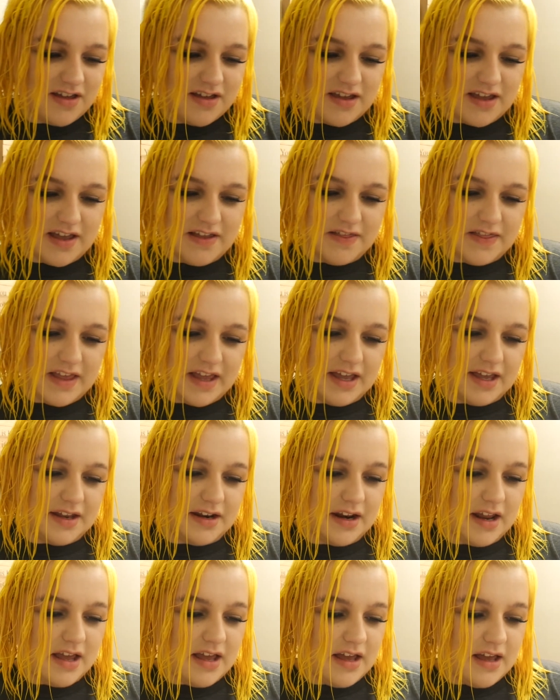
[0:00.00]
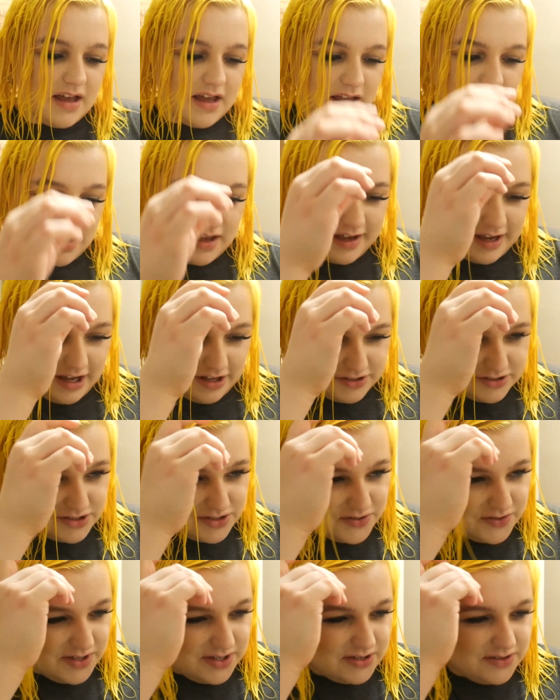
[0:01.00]
And then I
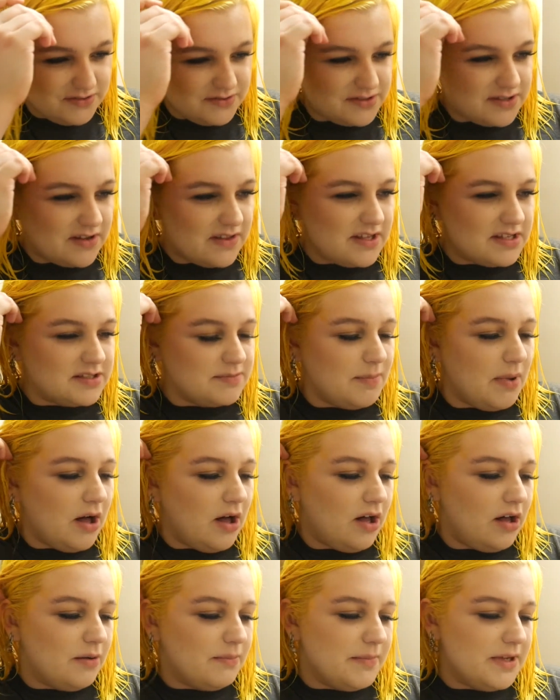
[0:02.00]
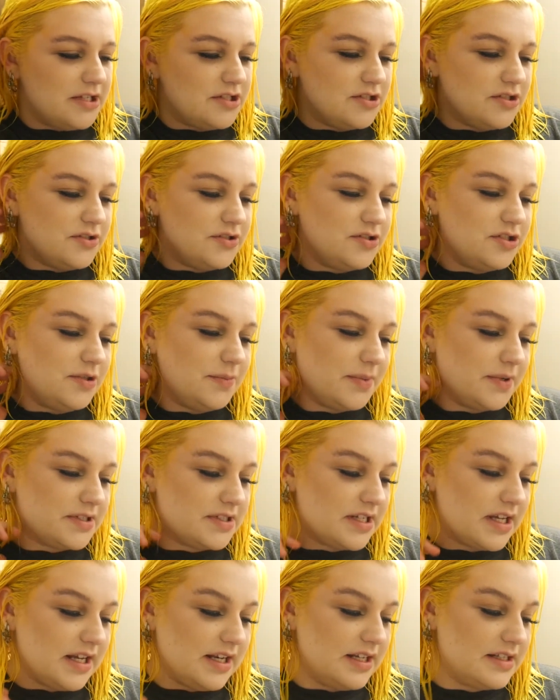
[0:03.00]
also used this Paul Mitchell Super
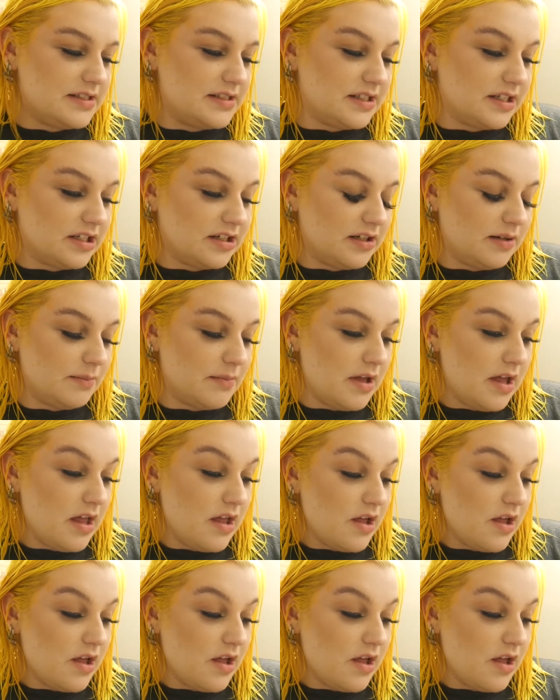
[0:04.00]
Skinny Serum,